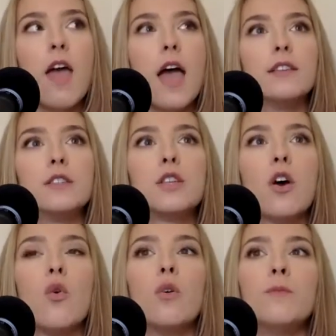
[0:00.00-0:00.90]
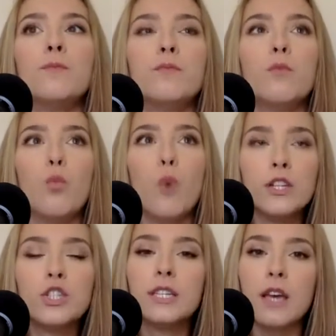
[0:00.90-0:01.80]
And so when
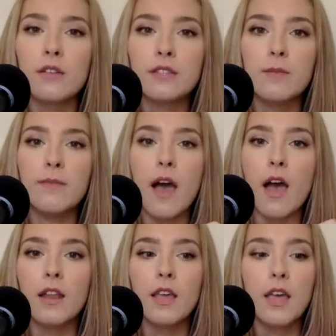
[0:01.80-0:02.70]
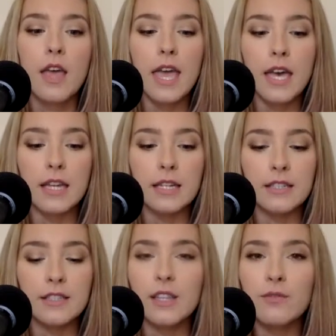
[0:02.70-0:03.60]
she tells him that and
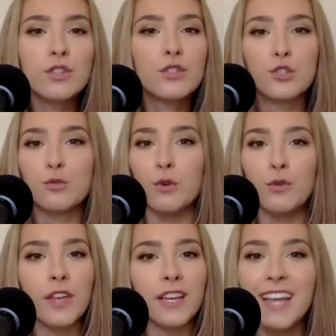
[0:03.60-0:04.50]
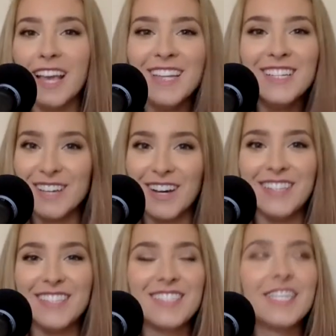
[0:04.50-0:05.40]
delivers the truth like an 8
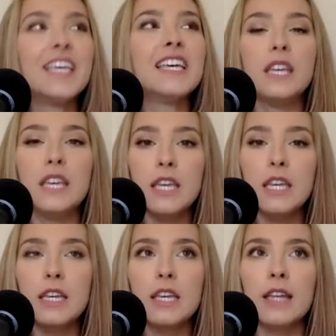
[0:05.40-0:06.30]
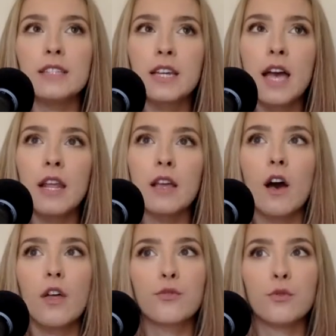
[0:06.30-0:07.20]
does, he gets to kind of
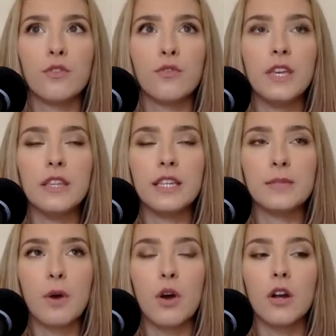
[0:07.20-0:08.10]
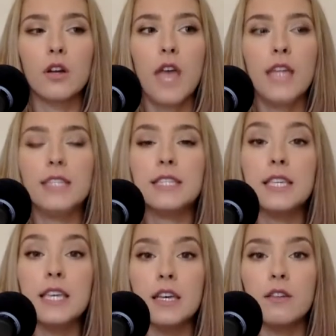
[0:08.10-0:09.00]
cut through the feelings part and
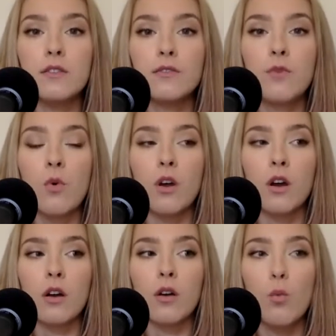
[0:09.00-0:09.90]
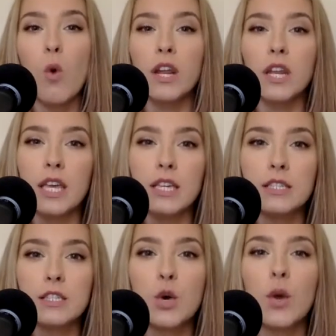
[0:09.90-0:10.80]
see it for what it
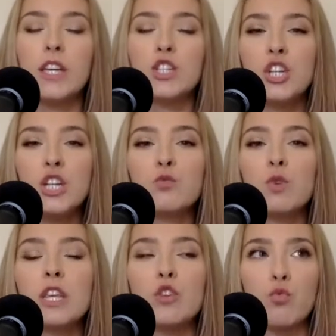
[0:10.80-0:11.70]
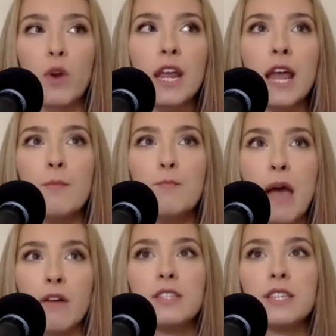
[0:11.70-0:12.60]
is. So she's really great at
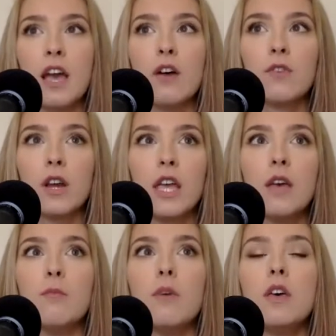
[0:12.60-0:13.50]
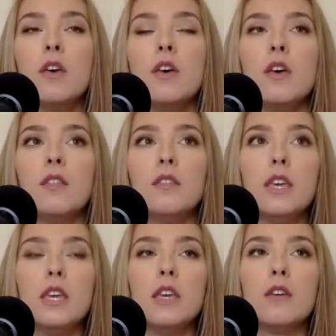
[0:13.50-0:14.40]
balancing out for him
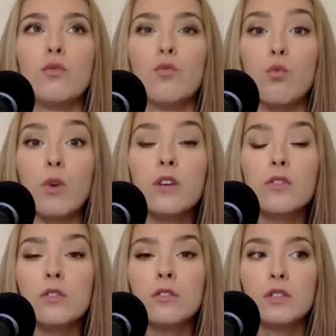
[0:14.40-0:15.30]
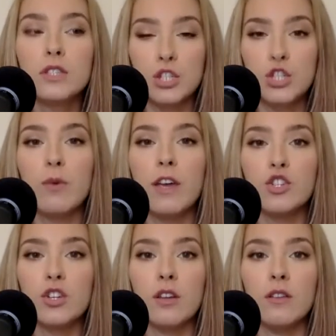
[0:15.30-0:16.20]
the real
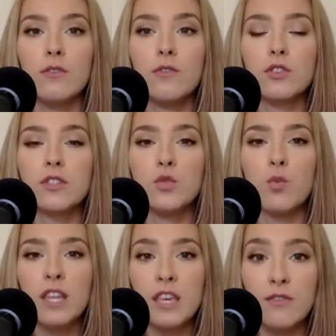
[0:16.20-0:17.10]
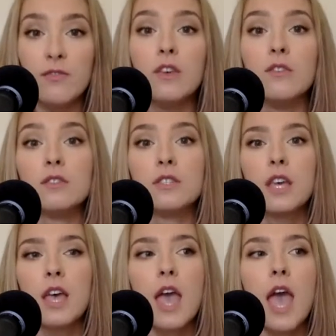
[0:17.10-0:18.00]
situation versus what he feels.
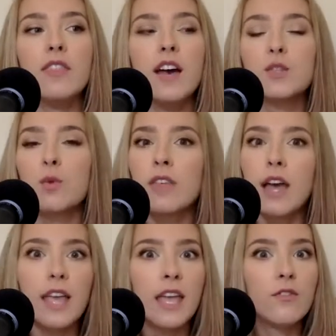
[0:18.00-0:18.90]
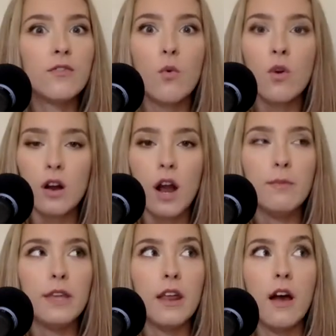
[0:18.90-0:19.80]
And that's where that 8-4, I
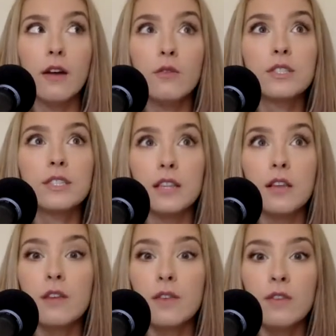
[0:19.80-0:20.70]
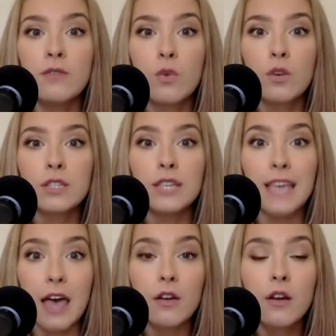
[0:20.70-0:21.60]
mean, I don't see a lot of 8 and 4s
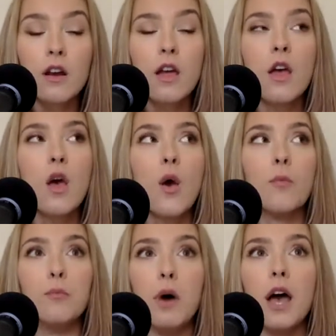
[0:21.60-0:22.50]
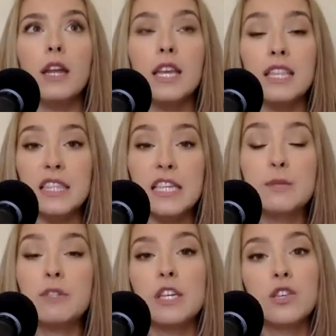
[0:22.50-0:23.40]
together, but in this
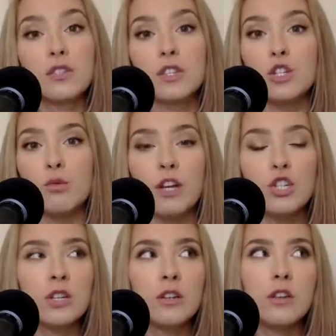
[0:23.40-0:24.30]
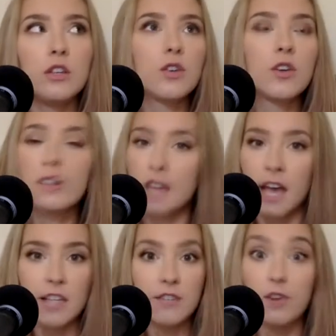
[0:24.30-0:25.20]
particular situation, you couldn't
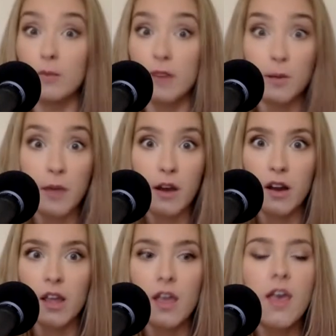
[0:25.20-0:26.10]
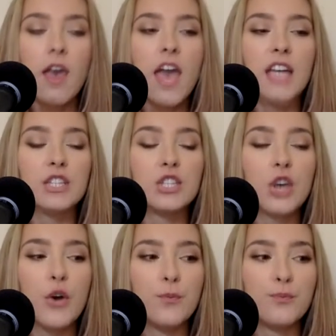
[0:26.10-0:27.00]
ask for a better pairing. And
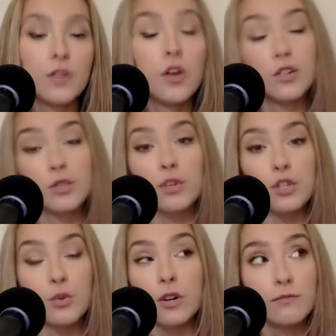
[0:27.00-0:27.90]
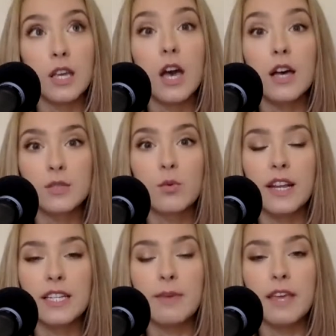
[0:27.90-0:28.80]
so, long story short, Gus
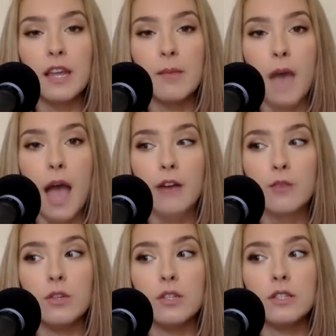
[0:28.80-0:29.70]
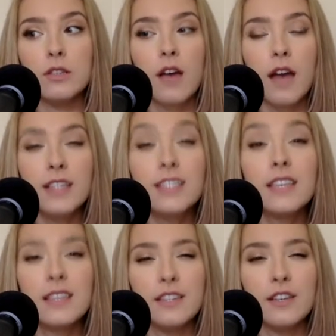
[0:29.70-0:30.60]
wanting to make an impact was kind of
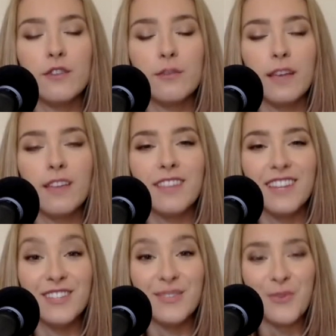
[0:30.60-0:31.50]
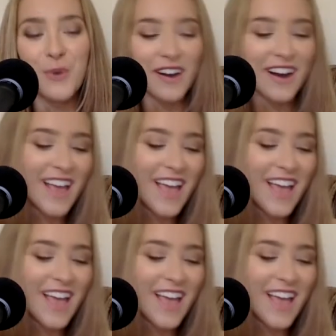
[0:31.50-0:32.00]
sealing the deal for me that he's a 4.